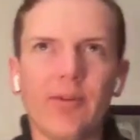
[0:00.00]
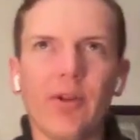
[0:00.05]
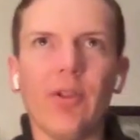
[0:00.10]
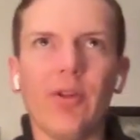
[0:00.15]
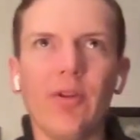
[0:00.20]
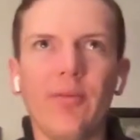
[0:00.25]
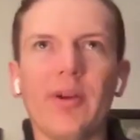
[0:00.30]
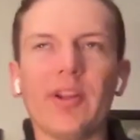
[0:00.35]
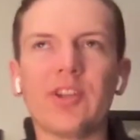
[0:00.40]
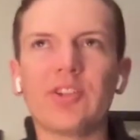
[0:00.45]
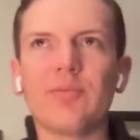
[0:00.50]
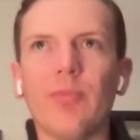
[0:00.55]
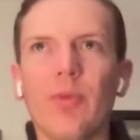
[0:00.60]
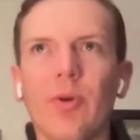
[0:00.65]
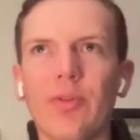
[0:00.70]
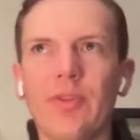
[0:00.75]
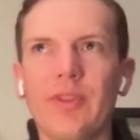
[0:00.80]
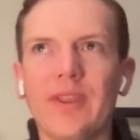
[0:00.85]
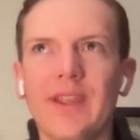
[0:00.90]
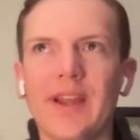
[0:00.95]
follow much
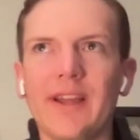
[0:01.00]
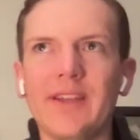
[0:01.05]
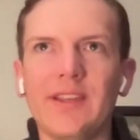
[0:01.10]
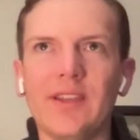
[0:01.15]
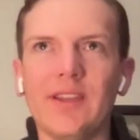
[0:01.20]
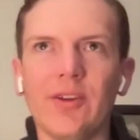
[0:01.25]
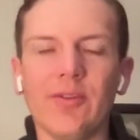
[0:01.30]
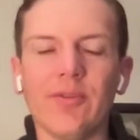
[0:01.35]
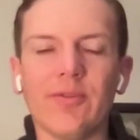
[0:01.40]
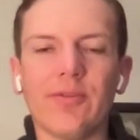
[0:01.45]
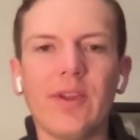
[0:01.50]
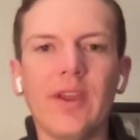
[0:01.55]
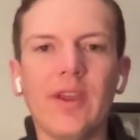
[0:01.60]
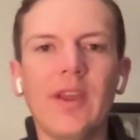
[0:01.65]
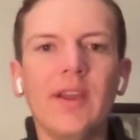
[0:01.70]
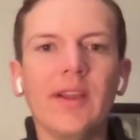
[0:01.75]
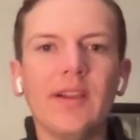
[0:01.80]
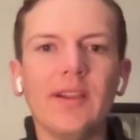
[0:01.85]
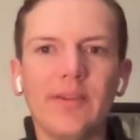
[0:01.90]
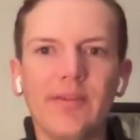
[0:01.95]
more the idea of
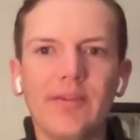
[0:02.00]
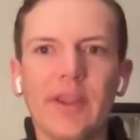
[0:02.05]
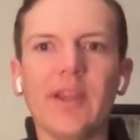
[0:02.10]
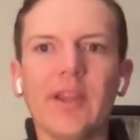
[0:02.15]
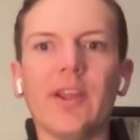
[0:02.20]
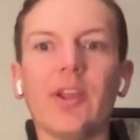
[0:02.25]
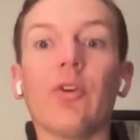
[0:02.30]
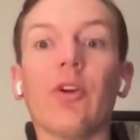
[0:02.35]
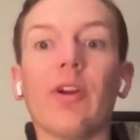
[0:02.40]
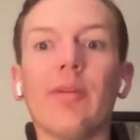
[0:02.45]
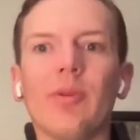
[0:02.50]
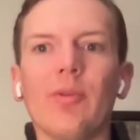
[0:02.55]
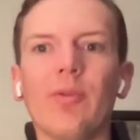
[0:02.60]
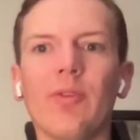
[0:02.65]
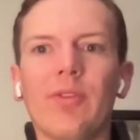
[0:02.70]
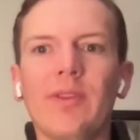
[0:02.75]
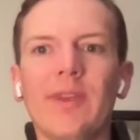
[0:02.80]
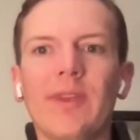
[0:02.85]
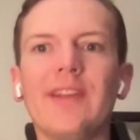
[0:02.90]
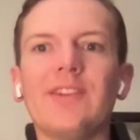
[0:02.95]
living in agreement
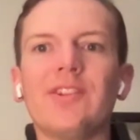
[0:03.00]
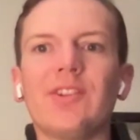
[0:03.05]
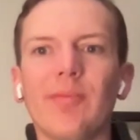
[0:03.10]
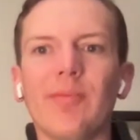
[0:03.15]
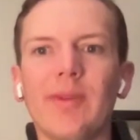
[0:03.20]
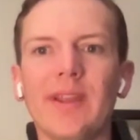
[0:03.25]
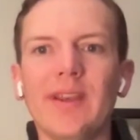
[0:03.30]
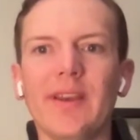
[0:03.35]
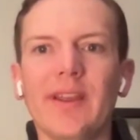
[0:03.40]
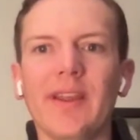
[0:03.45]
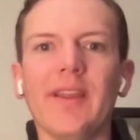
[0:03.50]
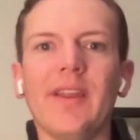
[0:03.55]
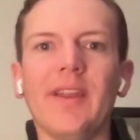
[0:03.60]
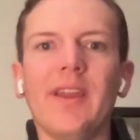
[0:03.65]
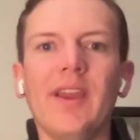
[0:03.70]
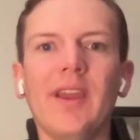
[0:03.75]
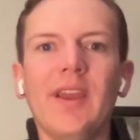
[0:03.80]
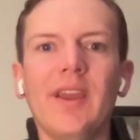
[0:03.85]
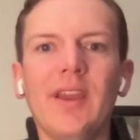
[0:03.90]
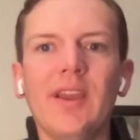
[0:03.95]
with nature, meaning
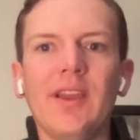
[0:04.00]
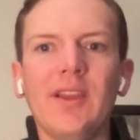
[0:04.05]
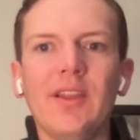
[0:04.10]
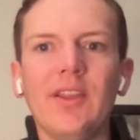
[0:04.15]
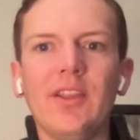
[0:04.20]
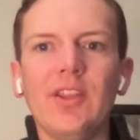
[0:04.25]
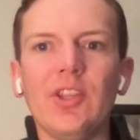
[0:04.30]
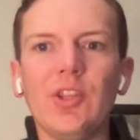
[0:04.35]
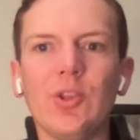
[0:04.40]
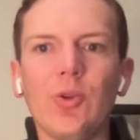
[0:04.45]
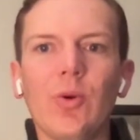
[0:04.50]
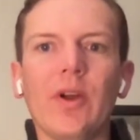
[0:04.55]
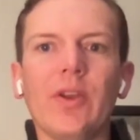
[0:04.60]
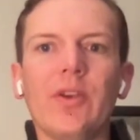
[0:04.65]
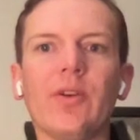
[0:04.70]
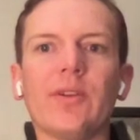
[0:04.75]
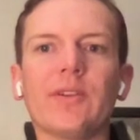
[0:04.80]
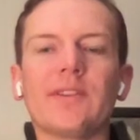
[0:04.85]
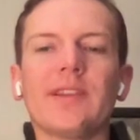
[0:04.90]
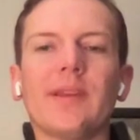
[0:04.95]
you are
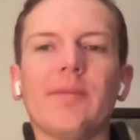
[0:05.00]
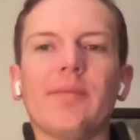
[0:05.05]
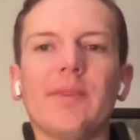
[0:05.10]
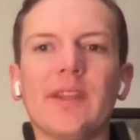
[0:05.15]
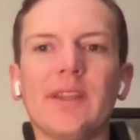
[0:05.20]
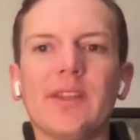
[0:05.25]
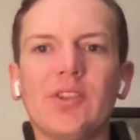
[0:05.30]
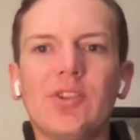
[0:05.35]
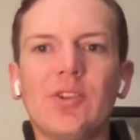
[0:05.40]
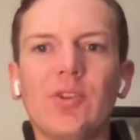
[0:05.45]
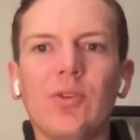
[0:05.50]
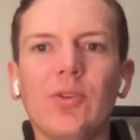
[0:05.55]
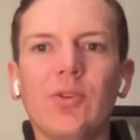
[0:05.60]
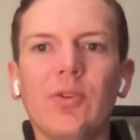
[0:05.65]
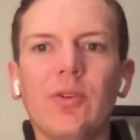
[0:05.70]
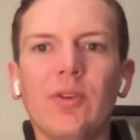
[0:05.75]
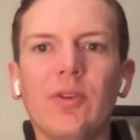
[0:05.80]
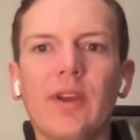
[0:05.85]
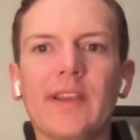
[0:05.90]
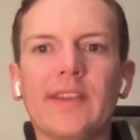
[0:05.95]
not something
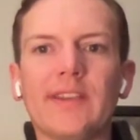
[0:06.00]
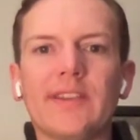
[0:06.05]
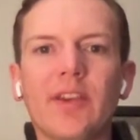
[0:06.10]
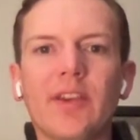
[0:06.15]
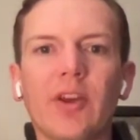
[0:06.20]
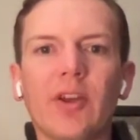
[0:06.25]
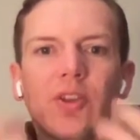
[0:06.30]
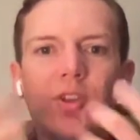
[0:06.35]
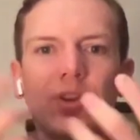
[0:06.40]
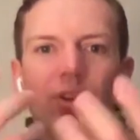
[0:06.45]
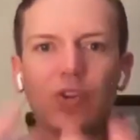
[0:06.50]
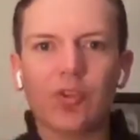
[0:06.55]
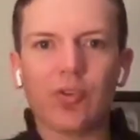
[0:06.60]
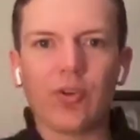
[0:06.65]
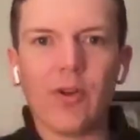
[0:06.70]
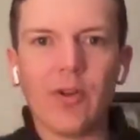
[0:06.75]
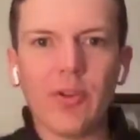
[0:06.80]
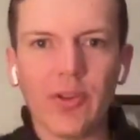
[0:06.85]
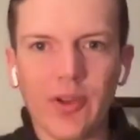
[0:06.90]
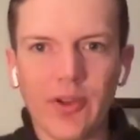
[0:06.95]
to assert
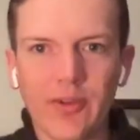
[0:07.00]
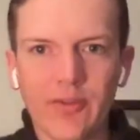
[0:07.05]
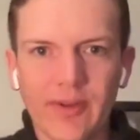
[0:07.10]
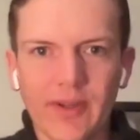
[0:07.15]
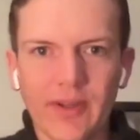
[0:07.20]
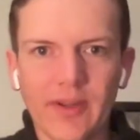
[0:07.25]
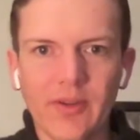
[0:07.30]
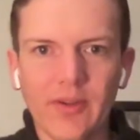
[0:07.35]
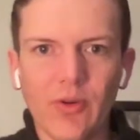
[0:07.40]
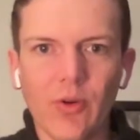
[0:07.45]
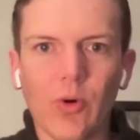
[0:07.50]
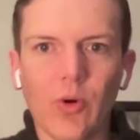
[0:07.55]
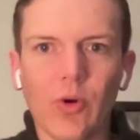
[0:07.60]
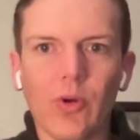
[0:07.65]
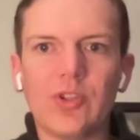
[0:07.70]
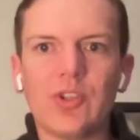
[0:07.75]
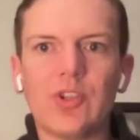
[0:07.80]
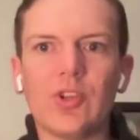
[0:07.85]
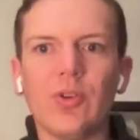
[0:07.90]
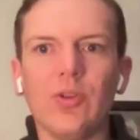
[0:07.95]
control over
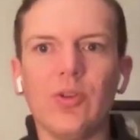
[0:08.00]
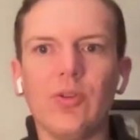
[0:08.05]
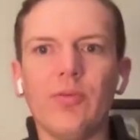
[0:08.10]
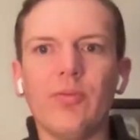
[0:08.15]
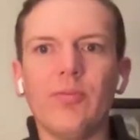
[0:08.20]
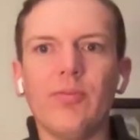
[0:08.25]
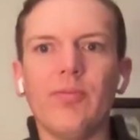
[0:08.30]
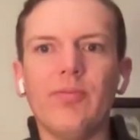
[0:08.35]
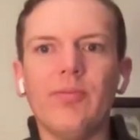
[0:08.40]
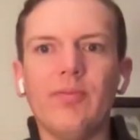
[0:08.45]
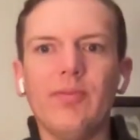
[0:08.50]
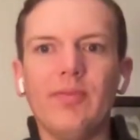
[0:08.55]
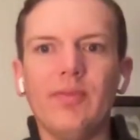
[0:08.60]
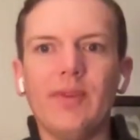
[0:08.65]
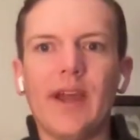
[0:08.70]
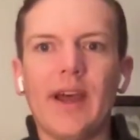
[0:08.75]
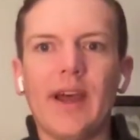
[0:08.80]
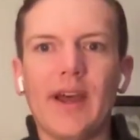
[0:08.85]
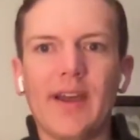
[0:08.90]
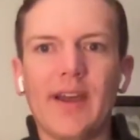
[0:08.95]
or to,
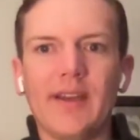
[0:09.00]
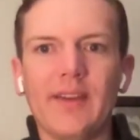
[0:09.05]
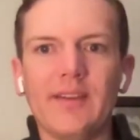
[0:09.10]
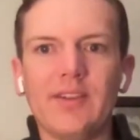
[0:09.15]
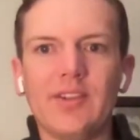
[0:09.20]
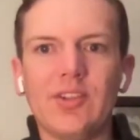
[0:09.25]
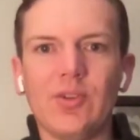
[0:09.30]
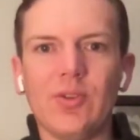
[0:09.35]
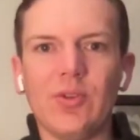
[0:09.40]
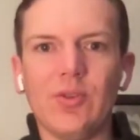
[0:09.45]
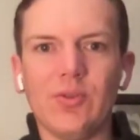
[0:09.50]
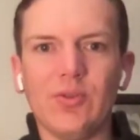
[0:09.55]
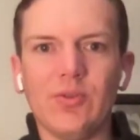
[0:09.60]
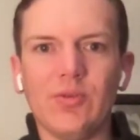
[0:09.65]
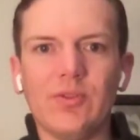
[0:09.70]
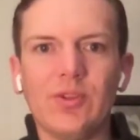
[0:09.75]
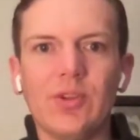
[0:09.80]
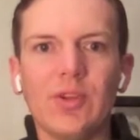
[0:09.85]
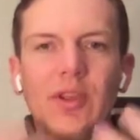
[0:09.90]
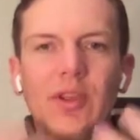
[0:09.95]
uh, to,
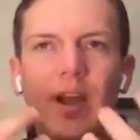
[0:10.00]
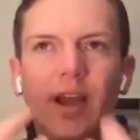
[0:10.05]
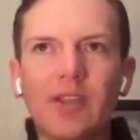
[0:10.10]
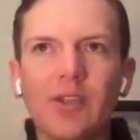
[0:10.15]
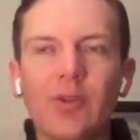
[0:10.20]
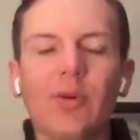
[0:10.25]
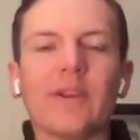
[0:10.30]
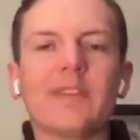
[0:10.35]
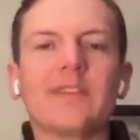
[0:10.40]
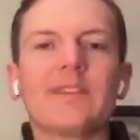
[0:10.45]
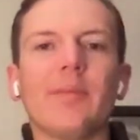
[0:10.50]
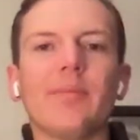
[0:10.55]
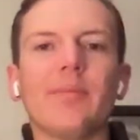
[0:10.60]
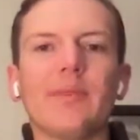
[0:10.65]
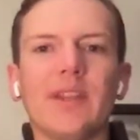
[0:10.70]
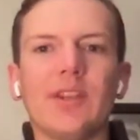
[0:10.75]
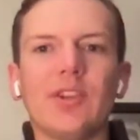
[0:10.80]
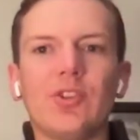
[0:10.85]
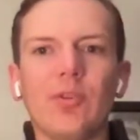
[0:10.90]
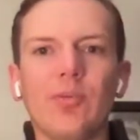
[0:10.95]
to go, you are
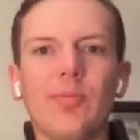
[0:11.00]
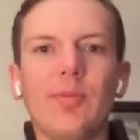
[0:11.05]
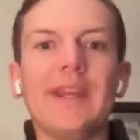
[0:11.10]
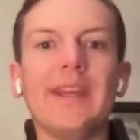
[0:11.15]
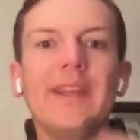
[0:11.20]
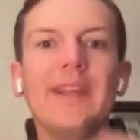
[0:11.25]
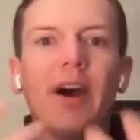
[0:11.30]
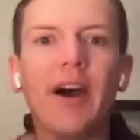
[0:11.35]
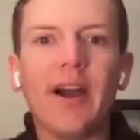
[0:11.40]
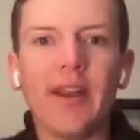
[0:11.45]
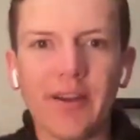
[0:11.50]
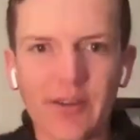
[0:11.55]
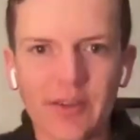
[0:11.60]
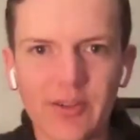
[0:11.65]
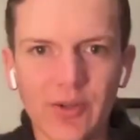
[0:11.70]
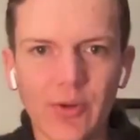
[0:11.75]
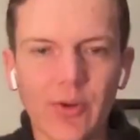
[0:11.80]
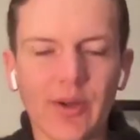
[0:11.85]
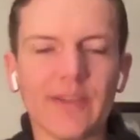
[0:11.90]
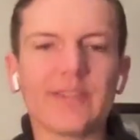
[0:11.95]
something to be
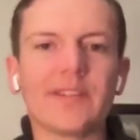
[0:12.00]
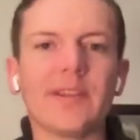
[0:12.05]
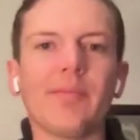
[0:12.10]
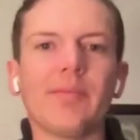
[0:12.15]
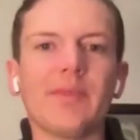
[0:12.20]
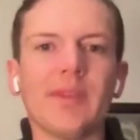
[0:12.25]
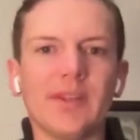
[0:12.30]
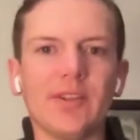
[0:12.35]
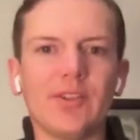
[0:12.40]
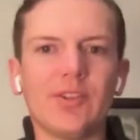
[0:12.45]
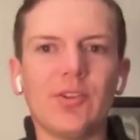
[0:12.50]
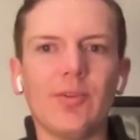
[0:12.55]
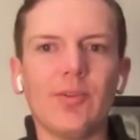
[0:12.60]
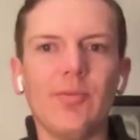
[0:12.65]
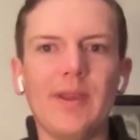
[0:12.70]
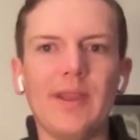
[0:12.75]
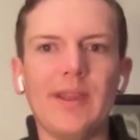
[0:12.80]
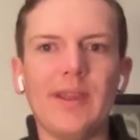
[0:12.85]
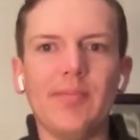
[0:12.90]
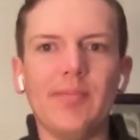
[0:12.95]
guided. You are something to
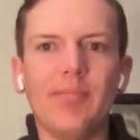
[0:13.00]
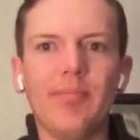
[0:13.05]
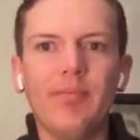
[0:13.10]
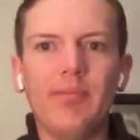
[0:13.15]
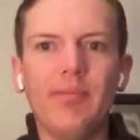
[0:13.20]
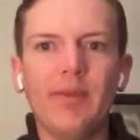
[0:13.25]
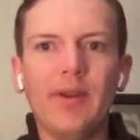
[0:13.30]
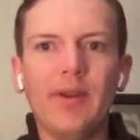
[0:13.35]
be